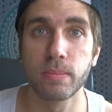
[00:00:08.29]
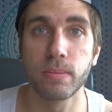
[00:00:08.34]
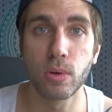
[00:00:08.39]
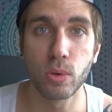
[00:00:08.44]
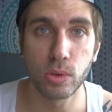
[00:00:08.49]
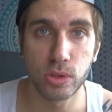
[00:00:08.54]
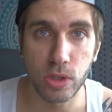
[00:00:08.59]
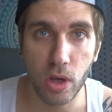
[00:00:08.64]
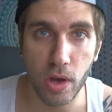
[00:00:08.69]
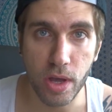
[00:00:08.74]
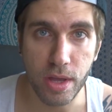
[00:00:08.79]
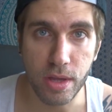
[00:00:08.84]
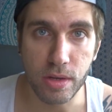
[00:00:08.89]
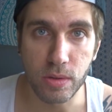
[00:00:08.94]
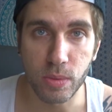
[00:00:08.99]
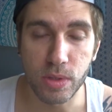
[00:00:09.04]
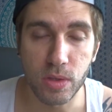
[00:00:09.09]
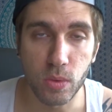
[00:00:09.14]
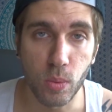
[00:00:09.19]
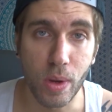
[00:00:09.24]
more
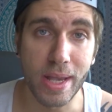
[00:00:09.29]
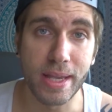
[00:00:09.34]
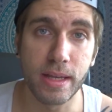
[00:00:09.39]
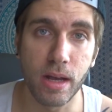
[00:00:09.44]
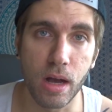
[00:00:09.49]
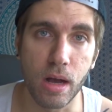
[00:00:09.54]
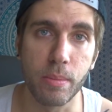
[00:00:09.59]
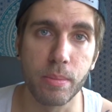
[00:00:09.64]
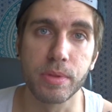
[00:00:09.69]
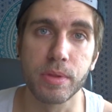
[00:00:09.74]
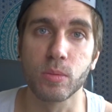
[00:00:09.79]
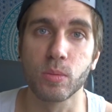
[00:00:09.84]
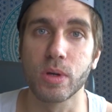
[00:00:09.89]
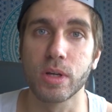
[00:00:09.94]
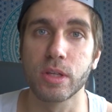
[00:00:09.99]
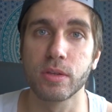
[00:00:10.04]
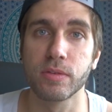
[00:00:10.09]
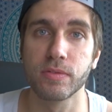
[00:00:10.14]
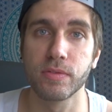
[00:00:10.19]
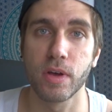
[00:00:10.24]
tired when you wake up than
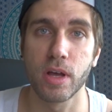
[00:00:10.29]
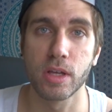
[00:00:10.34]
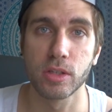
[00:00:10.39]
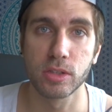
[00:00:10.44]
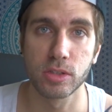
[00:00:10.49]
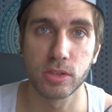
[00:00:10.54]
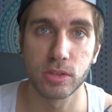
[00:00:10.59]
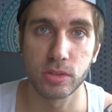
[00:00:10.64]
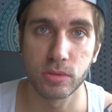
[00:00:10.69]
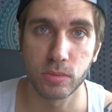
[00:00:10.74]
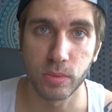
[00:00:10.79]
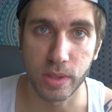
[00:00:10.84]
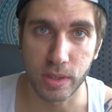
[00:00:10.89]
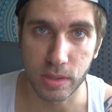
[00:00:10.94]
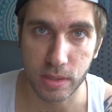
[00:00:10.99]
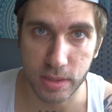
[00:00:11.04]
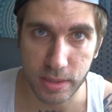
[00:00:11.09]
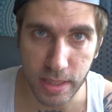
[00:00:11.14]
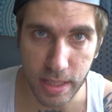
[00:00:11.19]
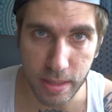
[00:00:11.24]
when you first went
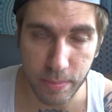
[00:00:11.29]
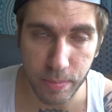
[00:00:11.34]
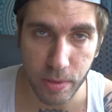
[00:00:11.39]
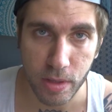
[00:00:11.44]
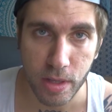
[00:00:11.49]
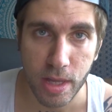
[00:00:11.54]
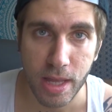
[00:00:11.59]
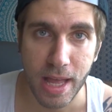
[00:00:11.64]
to sleep.